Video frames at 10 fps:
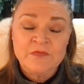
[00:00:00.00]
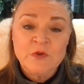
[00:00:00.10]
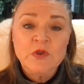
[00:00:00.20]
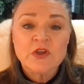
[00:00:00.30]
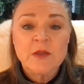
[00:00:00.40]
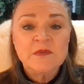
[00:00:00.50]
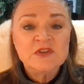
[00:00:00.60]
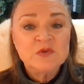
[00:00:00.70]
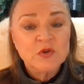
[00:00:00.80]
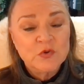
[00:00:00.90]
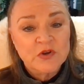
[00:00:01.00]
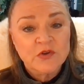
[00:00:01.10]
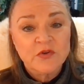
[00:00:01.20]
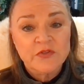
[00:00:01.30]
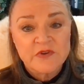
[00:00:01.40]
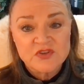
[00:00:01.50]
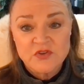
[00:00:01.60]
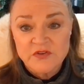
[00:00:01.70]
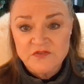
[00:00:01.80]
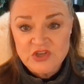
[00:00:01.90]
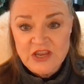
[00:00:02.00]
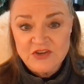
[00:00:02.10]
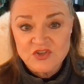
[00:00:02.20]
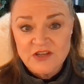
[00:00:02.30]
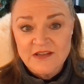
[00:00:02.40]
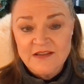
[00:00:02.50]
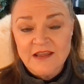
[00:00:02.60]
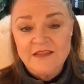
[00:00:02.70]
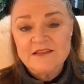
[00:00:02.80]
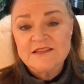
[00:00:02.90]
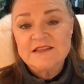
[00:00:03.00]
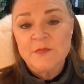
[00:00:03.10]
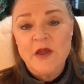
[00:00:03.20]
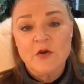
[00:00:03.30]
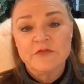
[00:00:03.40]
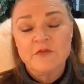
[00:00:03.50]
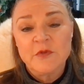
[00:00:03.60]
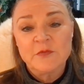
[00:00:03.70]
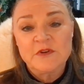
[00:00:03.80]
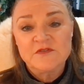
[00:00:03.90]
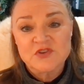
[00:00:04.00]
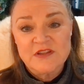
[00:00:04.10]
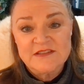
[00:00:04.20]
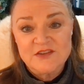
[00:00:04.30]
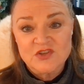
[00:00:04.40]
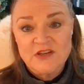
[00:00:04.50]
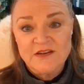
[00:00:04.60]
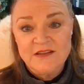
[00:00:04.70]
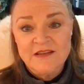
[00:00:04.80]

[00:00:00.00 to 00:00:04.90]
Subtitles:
We are coming to a critical threshold of change, and this is a powerful moment of transition.